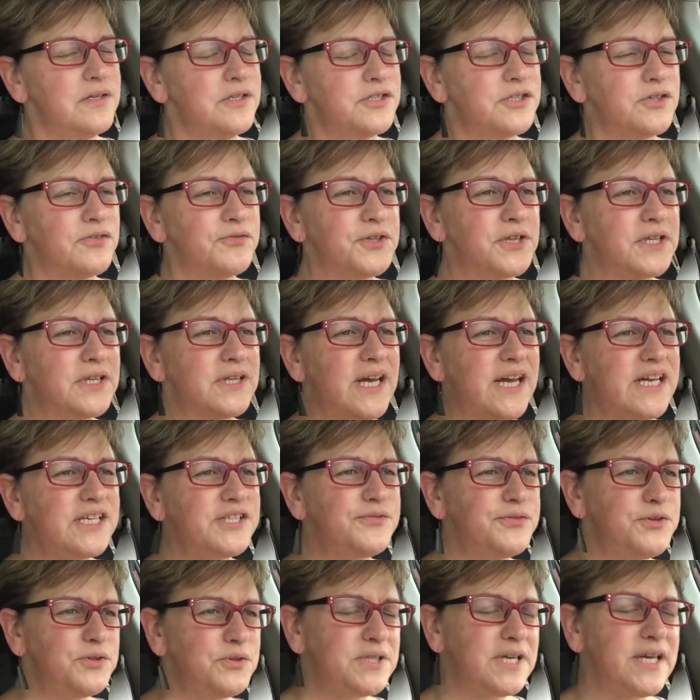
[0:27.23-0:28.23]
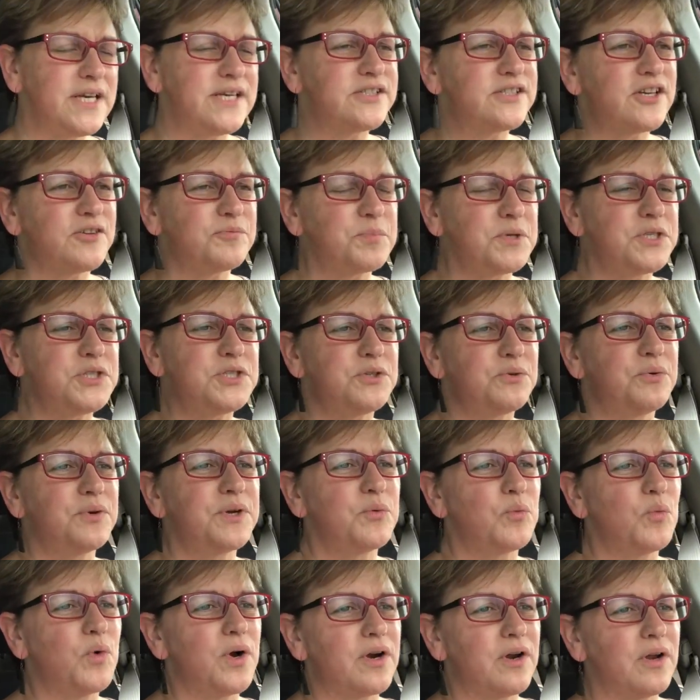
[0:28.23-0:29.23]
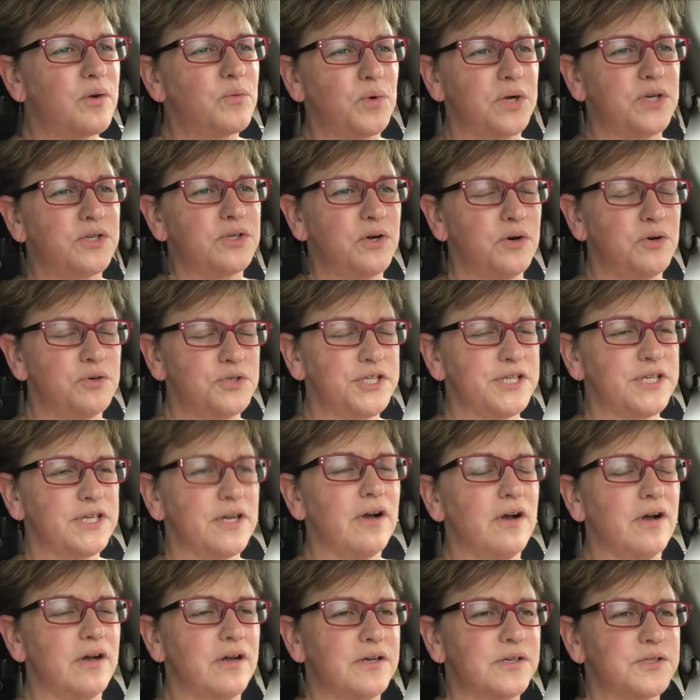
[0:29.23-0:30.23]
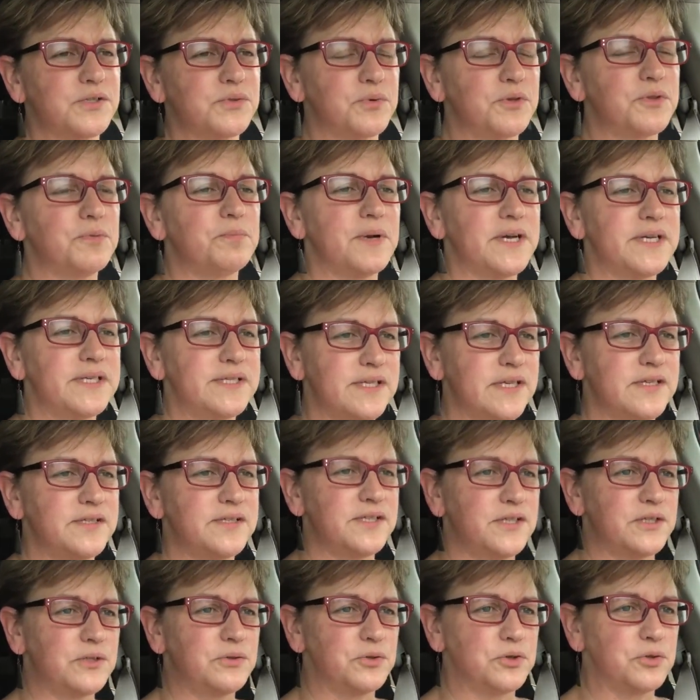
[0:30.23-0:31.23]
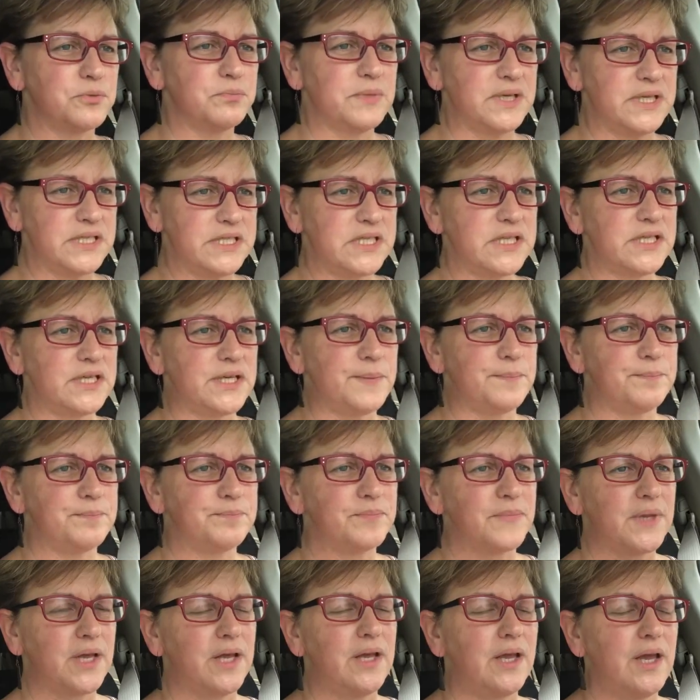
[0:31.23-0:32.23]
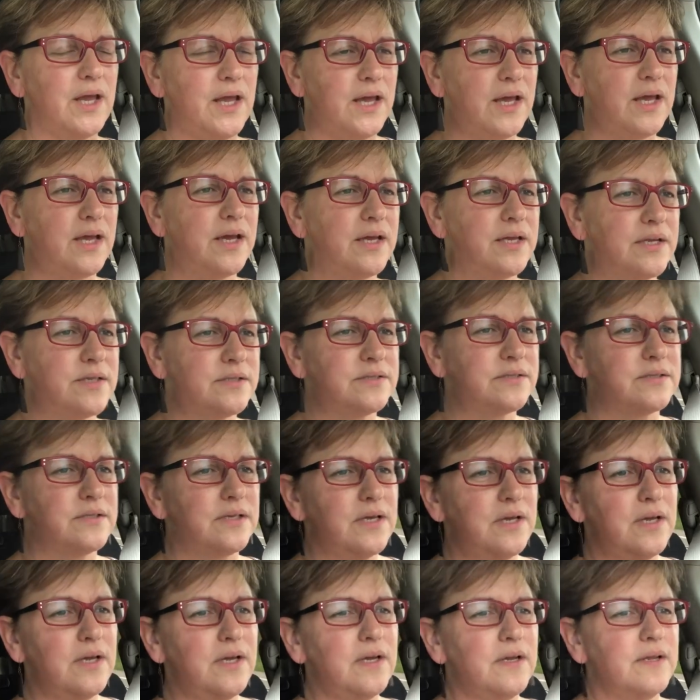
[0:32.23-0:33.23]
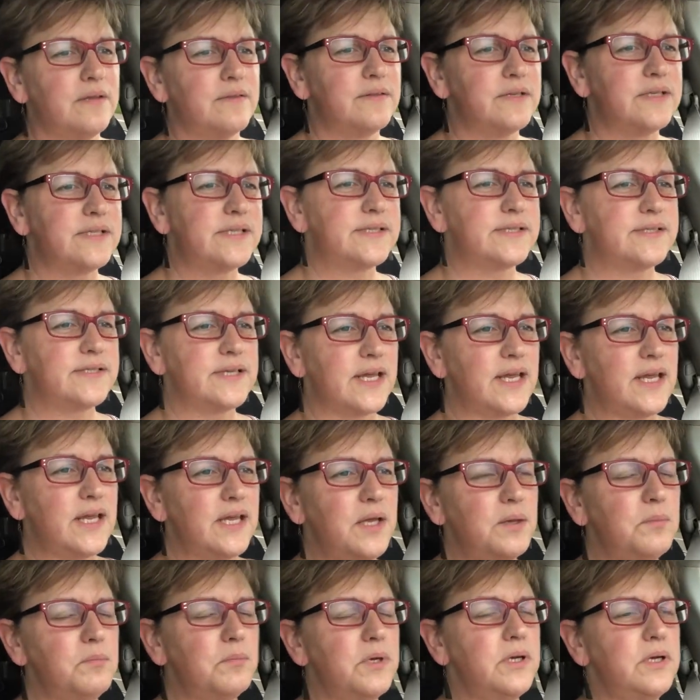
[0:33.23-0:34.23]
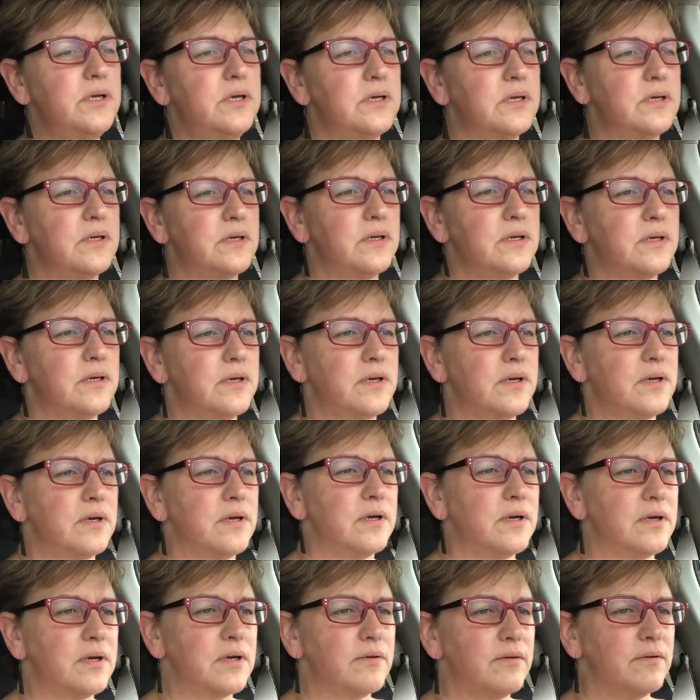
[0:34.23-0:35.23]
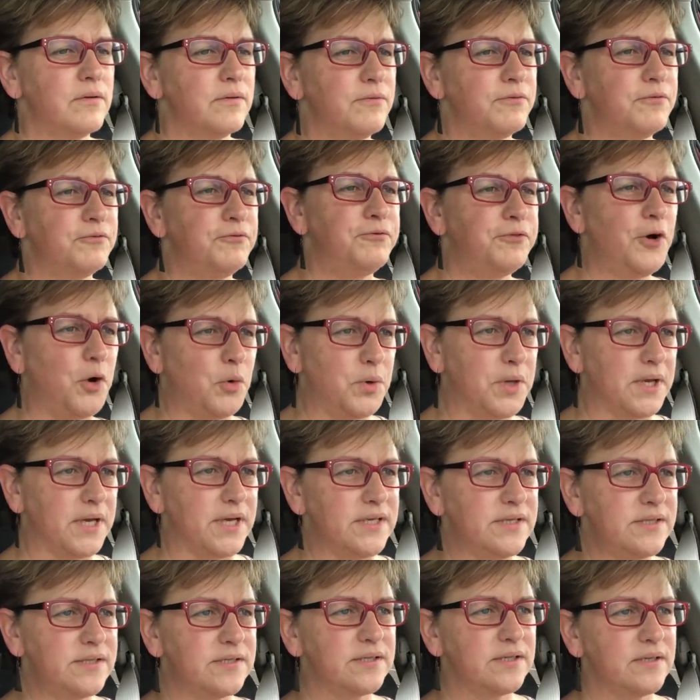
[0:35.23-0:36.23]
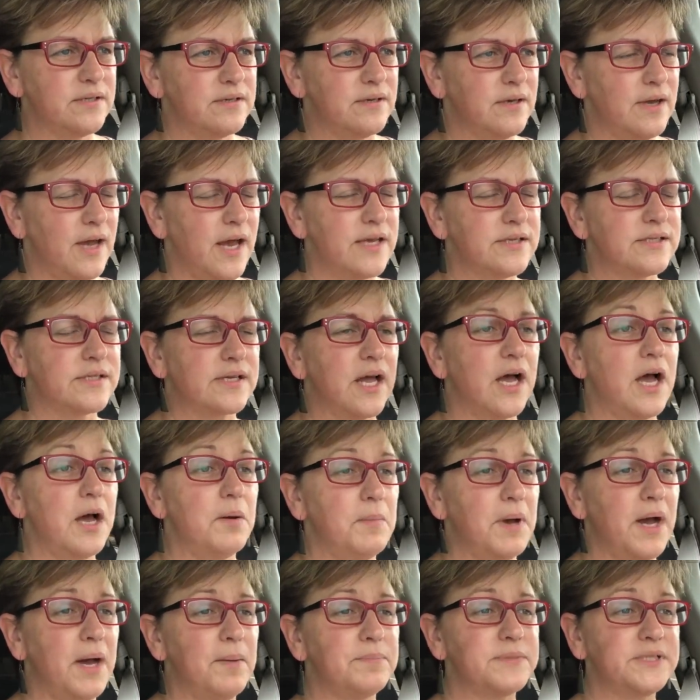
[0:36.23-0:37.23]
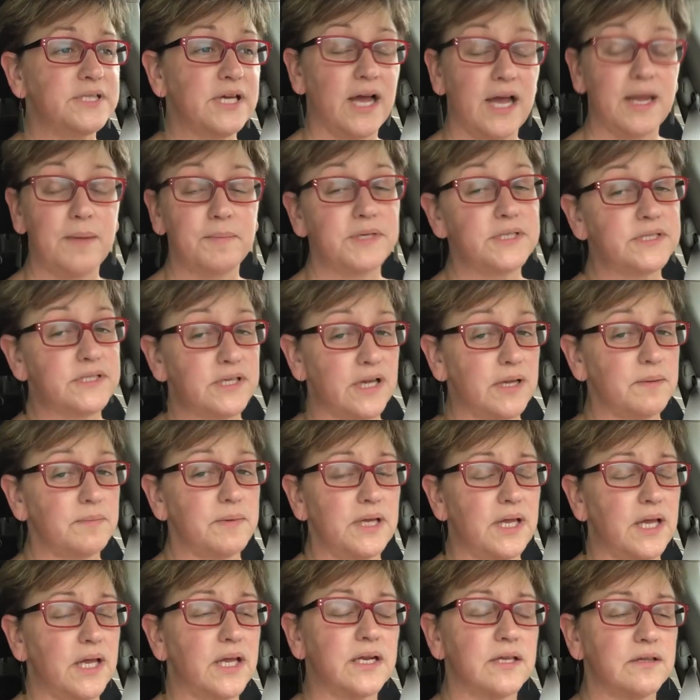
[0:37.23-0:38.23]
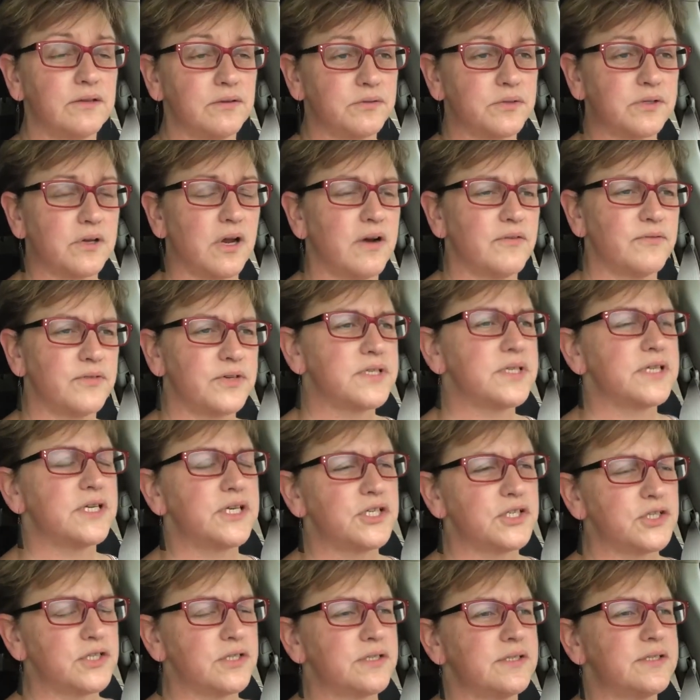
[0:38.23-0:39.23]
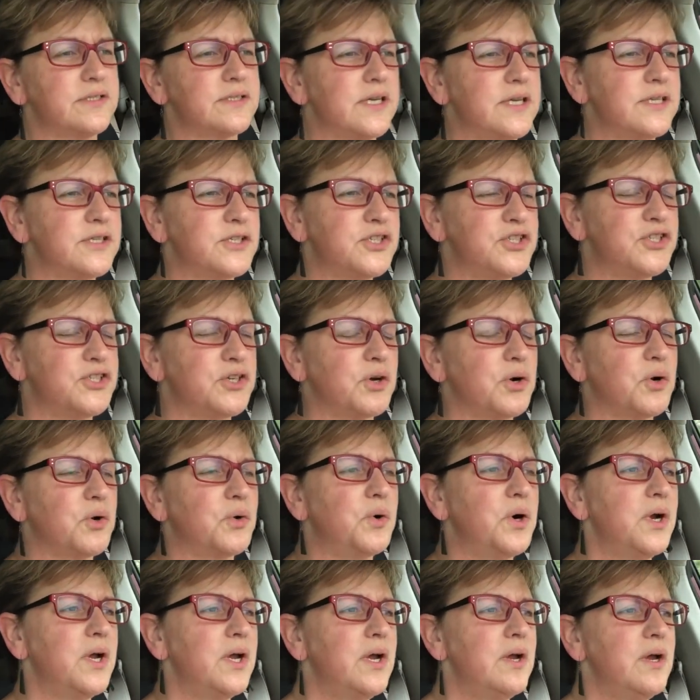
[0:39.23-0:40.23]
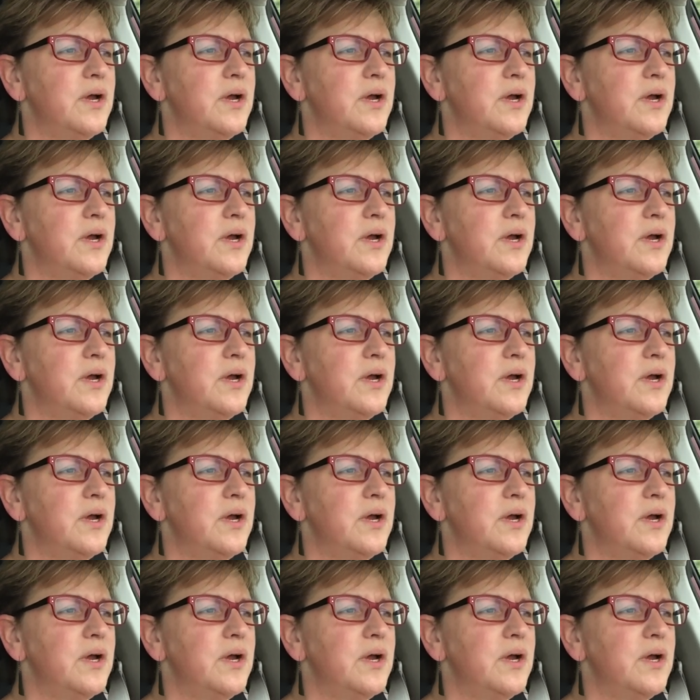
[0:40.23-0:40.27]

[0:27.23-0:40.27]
So for the last few days, I've been doing one-on-one coaching calls with my Scentsy group, my team, and the same focus has come up time and time again in those conversations. And so